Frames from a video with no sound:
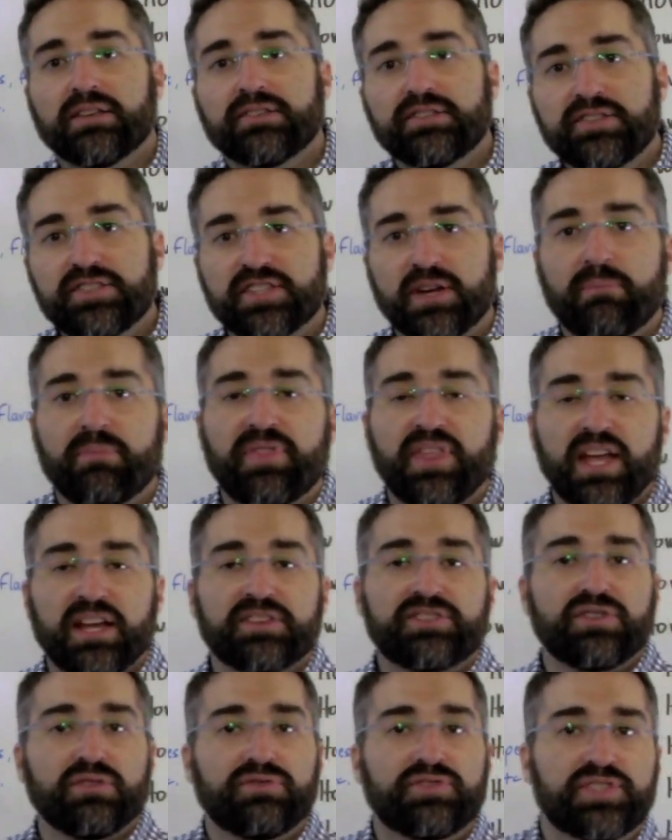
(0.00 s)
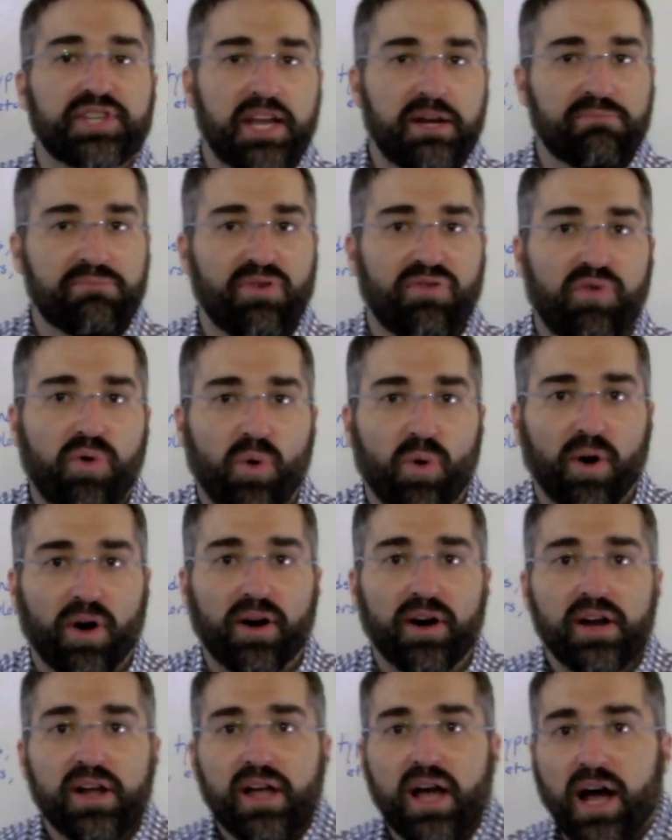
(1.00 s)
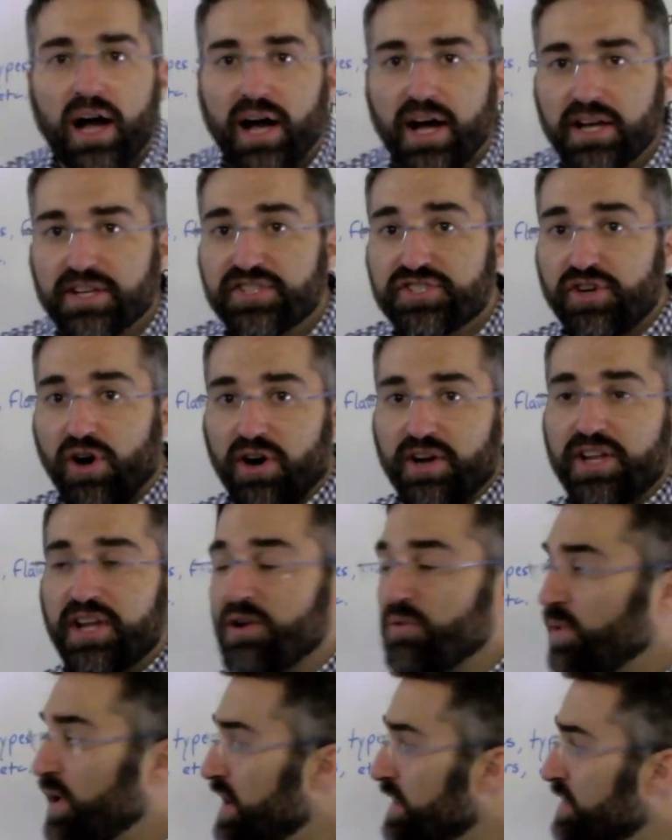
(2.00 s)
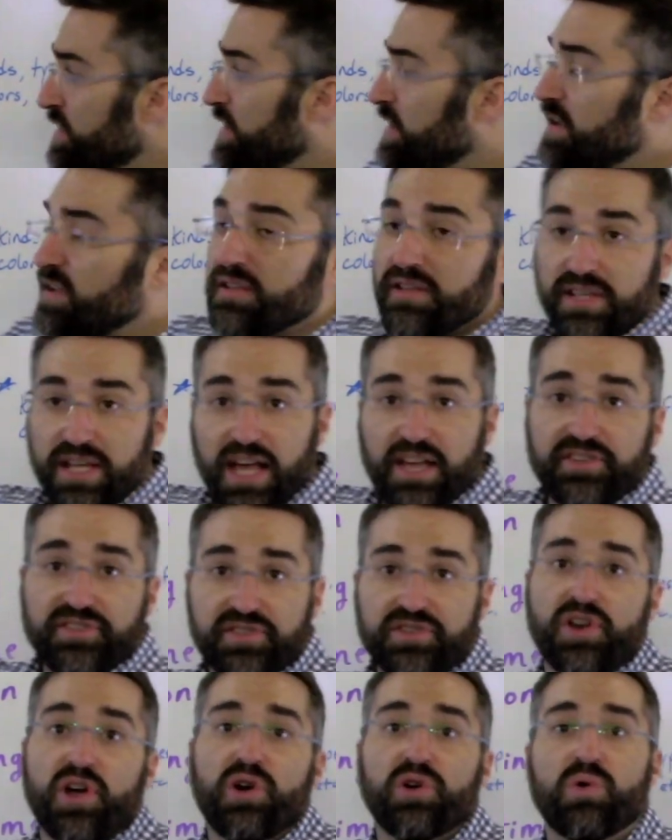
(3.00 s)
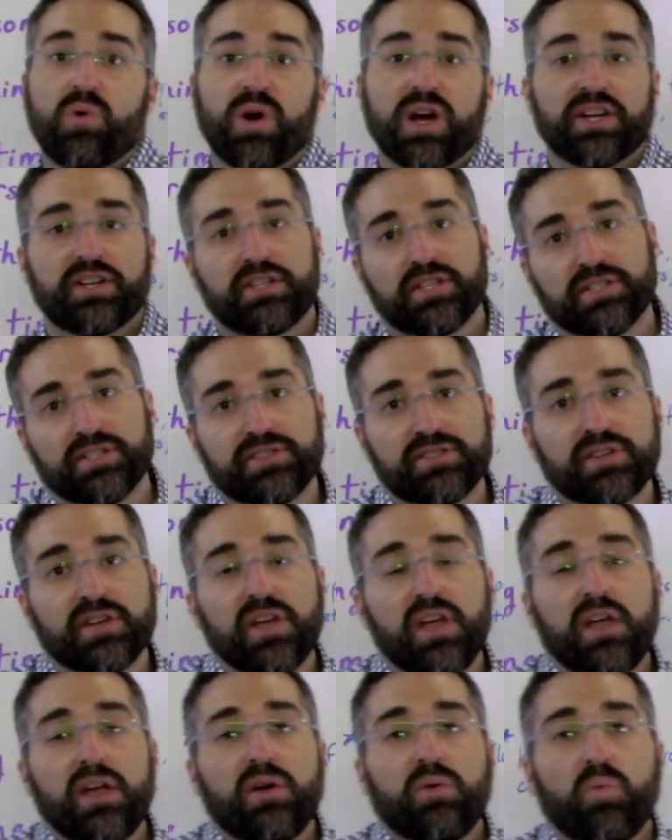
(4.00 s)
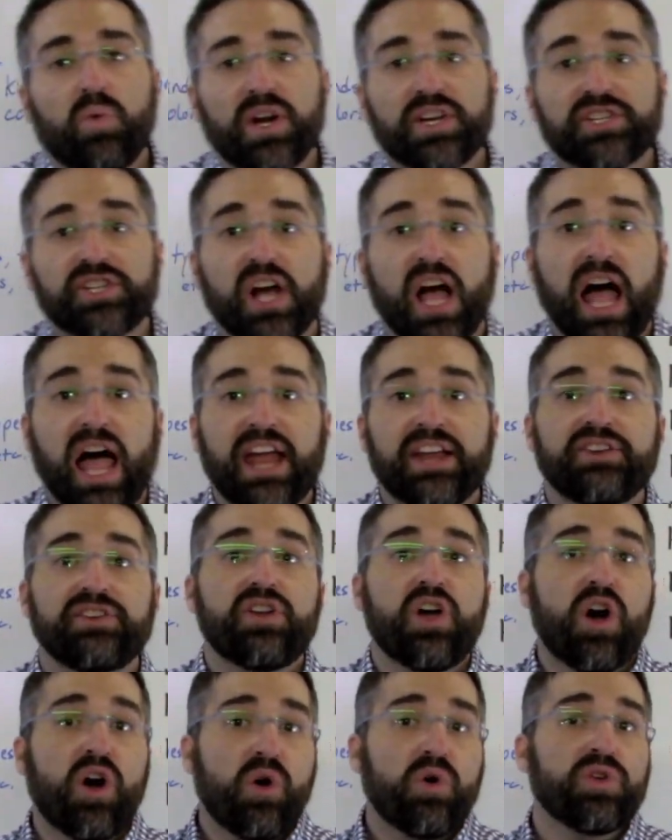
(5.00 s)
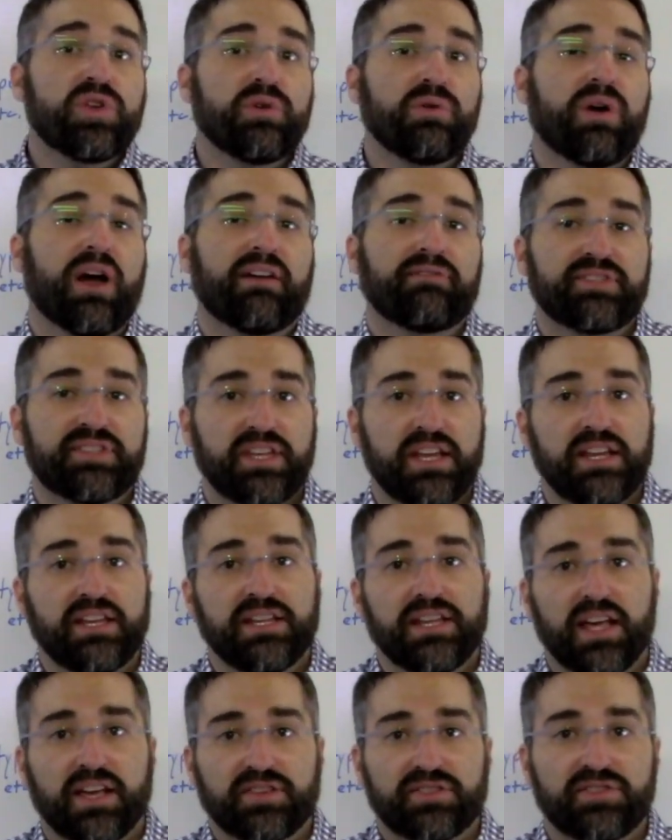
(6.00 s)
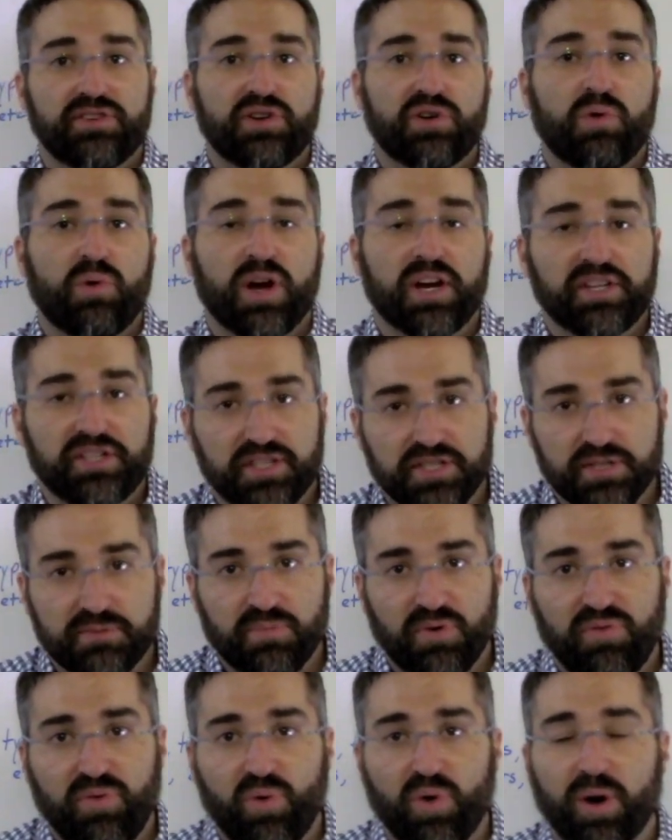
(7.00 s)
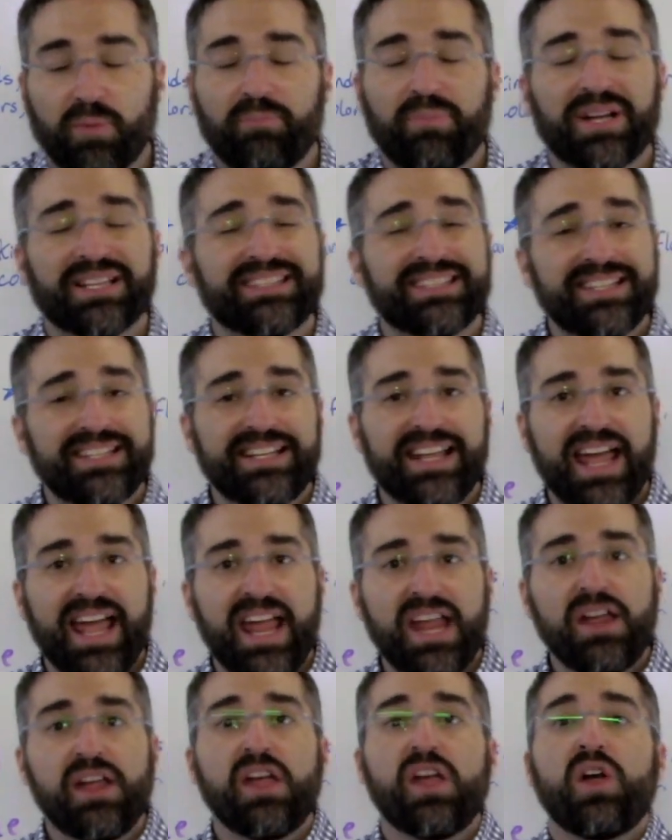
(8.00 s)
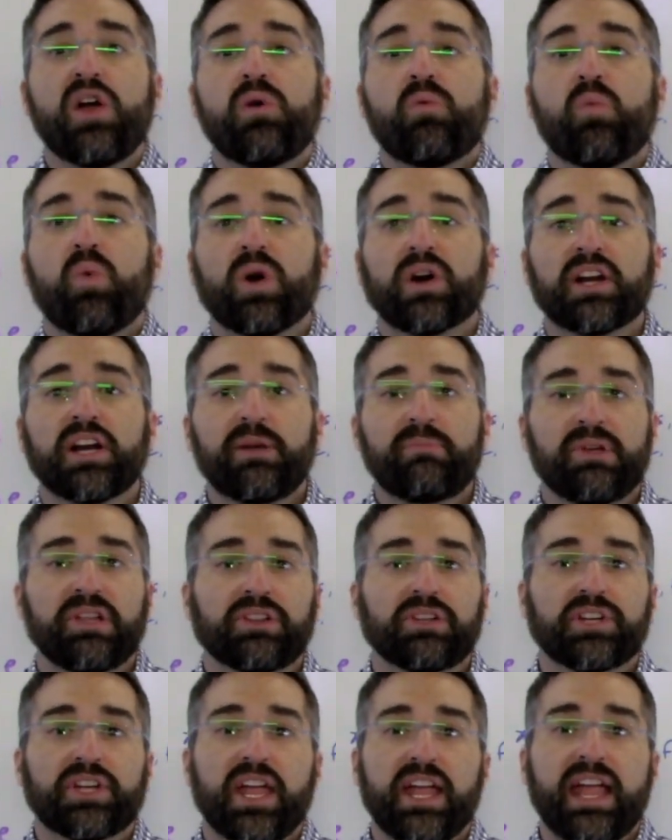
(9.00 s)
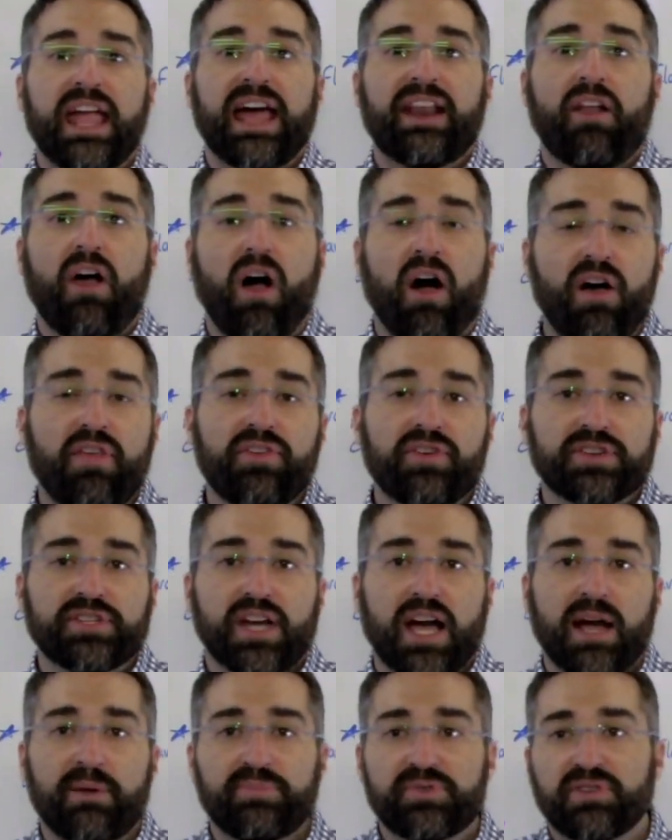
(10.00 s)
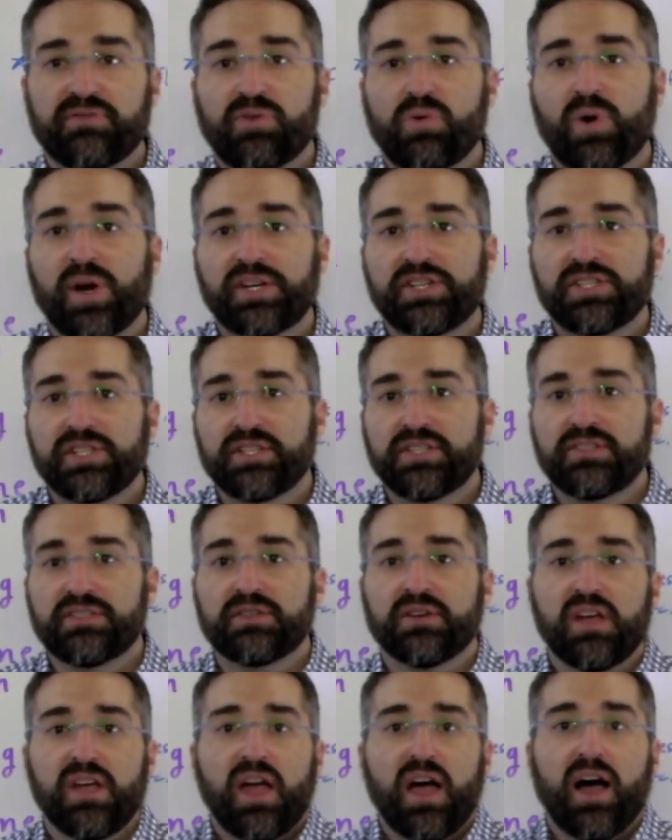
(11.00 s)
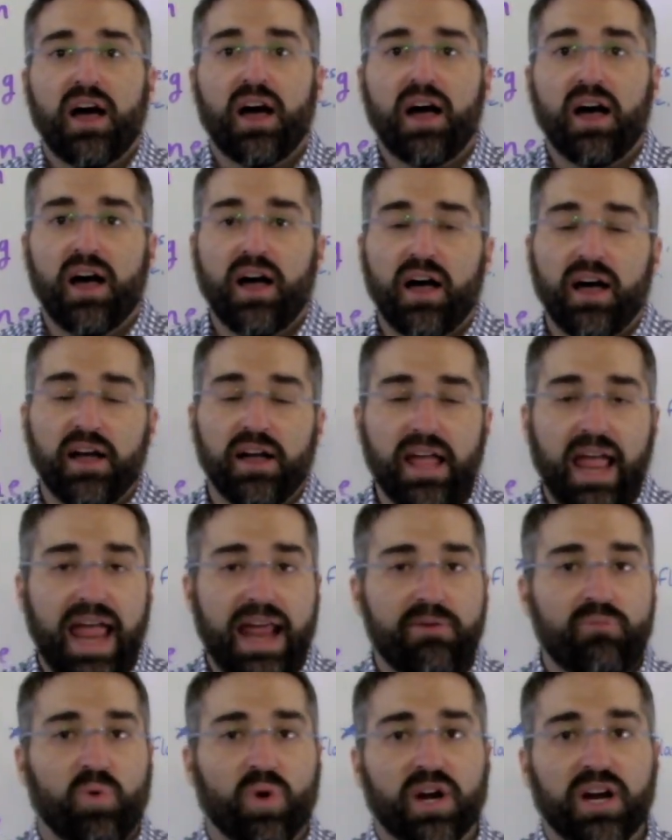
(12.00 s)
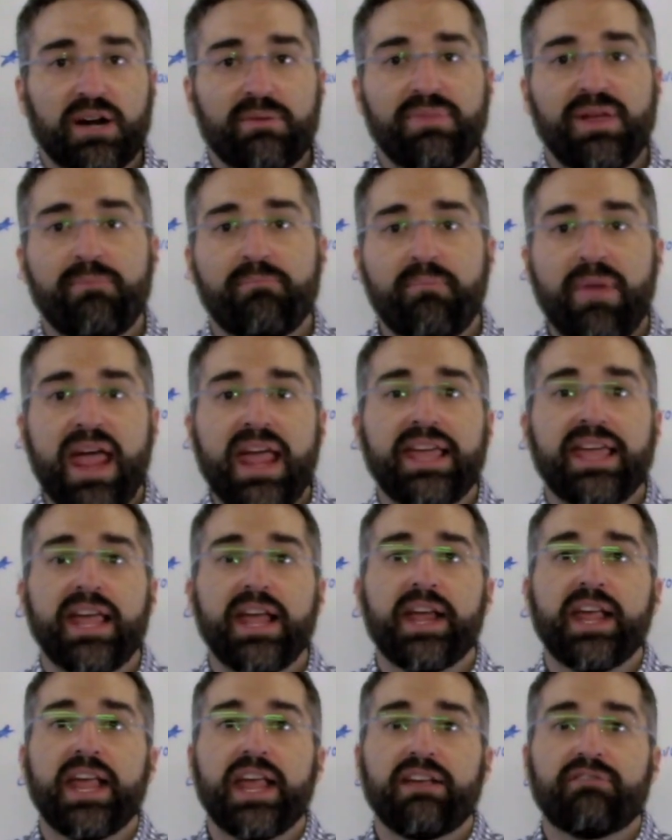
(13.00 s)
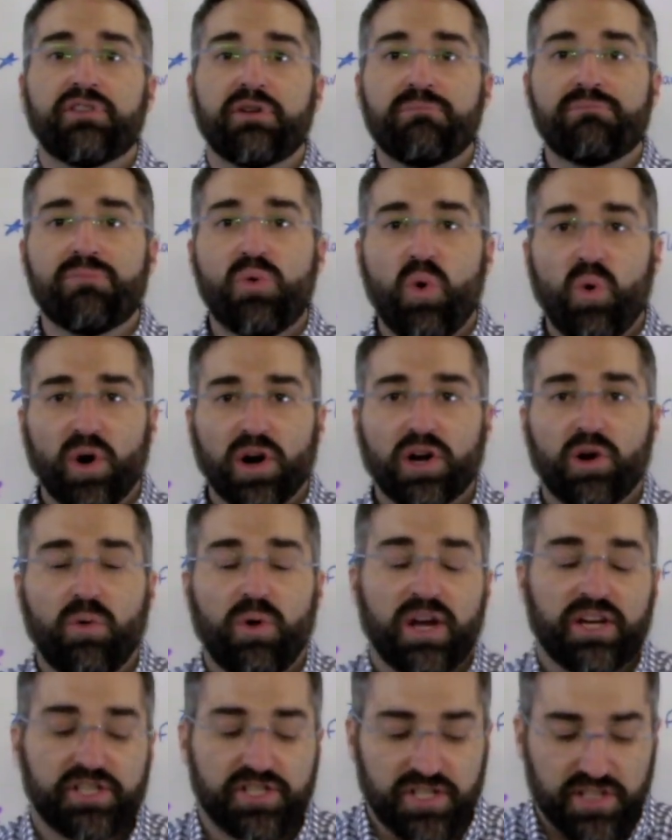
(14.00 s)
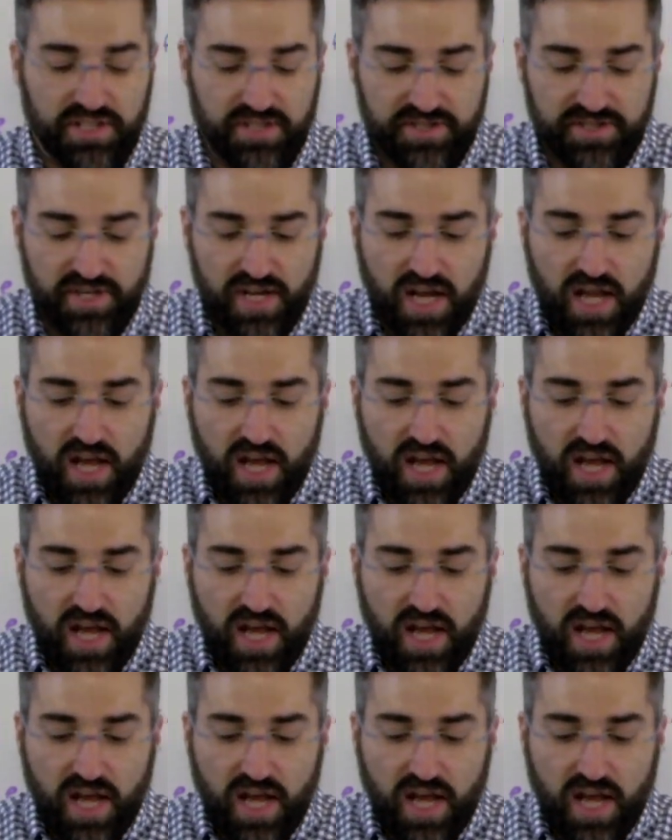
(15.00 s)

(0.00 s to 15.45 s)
some things you've seen before, starting with yes/no questions, which I know you have seen yes/no questions before, but today we're going to be looking at other types of questions, and we're going to be making even more questions